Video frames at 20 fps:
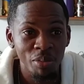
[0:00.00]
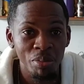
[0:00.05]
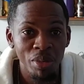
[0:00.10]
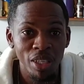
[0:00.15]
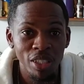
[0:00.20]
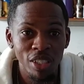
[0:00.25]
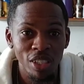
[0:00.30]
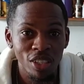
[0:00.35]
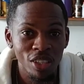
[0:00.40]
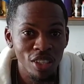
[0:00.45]

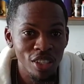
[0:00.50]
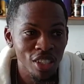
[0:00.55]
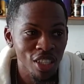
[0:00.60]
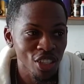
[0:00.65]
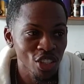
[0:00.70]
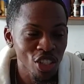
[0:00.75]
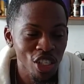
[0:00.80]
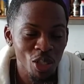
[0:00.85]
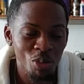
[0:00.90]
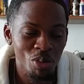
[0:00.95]
I said, no, sir,
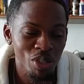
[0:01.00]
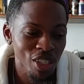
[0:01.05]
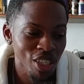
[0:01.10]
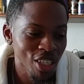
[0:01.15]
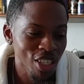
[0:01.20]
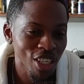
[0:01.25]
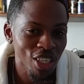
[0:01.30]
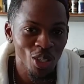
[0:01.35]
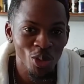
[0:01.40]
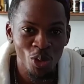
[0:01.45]

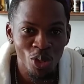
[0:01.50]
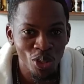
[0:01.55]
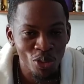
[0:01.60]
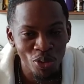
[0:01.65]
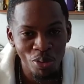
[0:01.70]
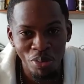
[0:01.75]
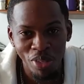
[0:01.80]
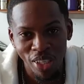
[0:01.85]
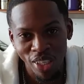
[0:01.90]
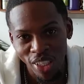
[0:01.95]
transmission not going to work
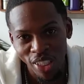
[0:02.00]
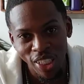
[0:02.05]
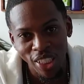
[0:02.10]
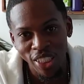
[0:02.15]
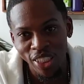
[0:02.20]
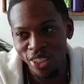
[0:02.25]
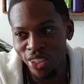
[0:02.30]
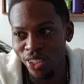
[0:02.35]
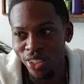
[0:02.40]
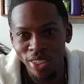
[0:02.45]
for me,
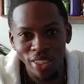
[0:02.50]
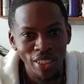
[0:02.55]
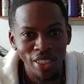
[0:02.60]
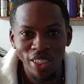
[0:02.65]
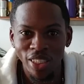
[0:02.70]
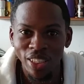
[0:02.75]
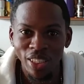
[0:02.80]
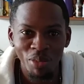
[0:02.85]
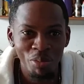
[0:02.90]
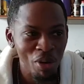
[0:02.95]
so
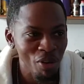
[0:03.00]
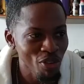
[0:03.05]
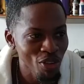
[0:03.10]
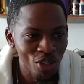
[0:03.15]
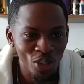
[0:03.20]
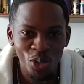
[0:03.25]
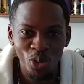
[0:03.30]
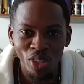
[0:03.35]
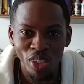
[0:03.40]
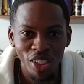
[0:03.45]
I have to
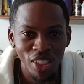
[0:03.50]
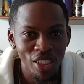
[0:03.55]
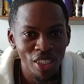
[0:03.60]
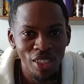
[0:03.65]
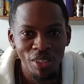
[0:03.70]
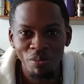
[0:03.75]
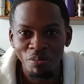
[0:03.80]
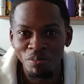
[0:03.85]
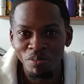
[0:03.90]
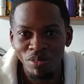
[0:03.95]
go switch it.
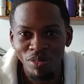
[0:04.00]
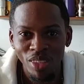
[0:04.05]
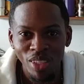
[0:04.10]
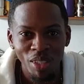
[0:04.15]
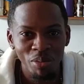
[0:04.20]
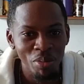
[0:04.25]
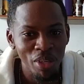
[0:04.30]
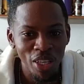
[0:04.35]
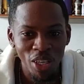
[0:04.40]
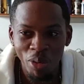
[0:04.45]

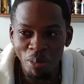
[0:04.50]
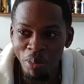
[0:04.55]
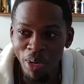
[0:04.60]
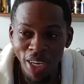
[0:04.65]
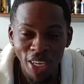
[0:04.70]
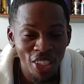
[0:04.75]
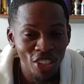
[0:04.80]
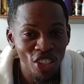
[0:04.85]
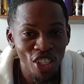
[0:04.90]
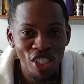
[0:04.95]
End up
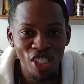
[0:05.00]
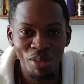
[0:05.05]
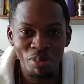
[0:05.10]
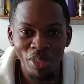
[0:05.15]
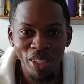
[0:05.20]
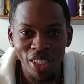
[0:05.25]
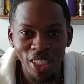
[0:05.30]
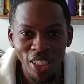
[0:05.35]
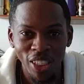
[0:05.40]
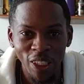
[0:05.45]
buy a
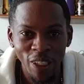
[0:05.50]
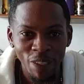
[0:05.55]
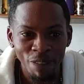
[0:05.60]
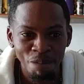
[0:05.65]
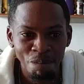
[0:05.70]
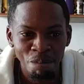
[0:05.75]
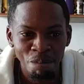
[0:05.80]
transmission,